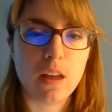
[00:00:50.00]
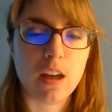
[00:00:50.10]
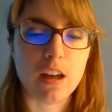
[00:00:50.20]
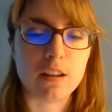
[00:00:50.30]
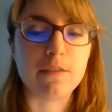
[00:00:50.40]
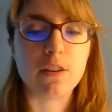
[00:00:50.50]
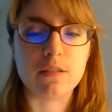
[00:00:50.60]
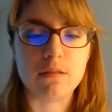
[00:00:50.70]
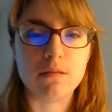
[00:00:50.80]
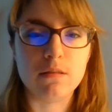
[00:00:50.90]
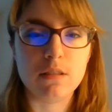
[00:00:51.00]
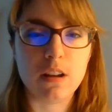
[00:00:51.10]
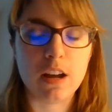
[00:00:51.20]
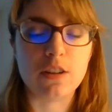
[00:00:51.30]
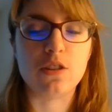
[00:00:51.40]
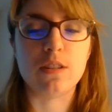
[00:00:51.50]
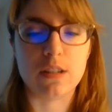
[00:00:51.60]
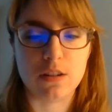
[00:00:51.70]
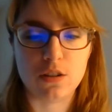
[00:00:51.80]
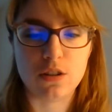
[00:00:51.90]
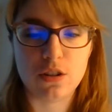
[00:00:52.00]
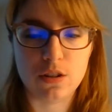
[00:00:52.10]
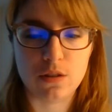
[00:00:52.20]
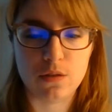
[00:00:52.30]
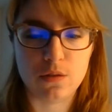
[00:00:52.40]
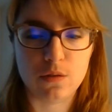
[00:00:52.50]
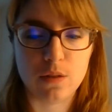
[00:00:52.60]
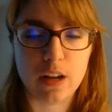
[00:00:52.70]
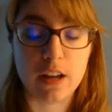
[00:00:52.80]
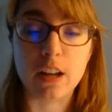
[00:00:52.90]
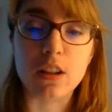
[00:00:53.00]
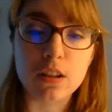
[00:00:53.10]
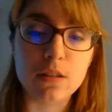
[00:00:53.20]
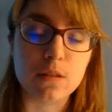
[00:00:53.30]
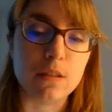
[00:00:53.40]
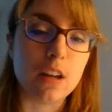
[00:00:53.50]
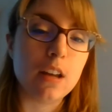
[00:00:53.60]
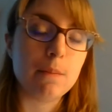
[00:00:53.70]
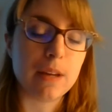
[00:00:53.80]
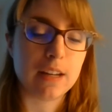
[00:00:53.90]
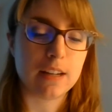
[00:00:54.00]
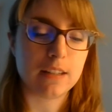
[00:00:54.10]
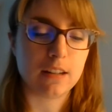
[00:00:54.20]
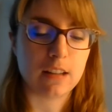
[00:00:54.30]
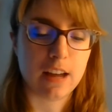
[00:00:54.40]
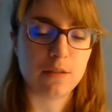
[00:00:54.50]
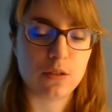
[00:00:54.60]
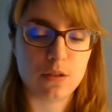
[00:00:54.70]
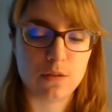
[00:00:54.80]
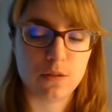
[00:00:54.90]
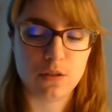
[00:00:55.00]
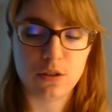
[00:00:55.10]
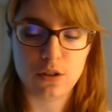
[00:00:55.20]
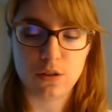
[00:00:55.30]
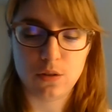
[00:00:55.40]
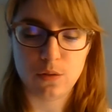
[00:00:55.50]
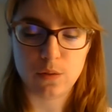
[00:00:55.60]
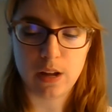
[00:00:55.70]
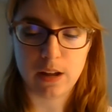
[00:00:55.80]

Yvonne Hutchinson to include, because it allows students to